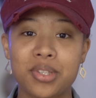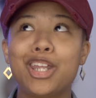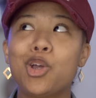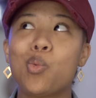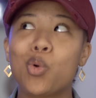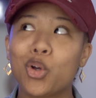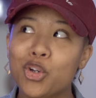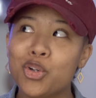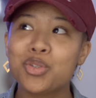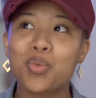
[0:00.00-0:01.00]
In a
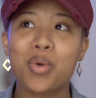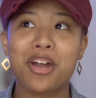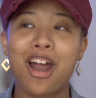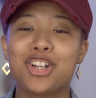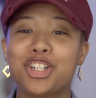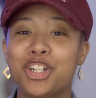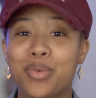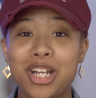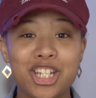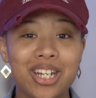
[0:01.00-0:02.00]
world where our
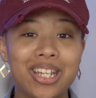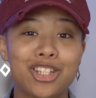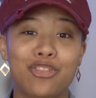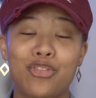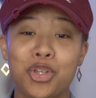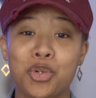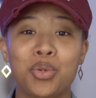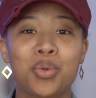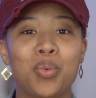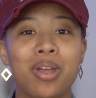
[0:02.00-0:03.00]
generation is
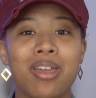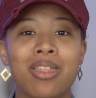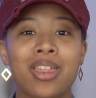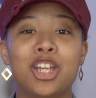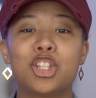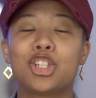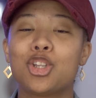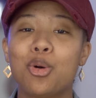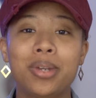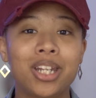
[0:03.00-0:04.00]
filled with
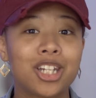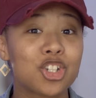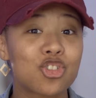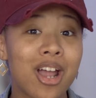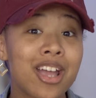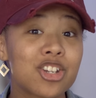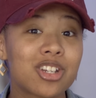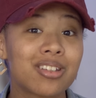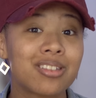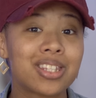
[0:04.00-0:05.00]
so many
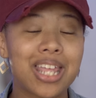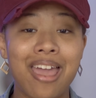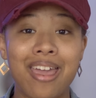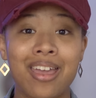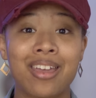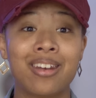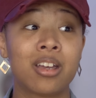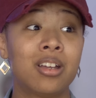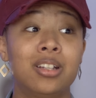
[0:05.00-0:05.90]
distractions and,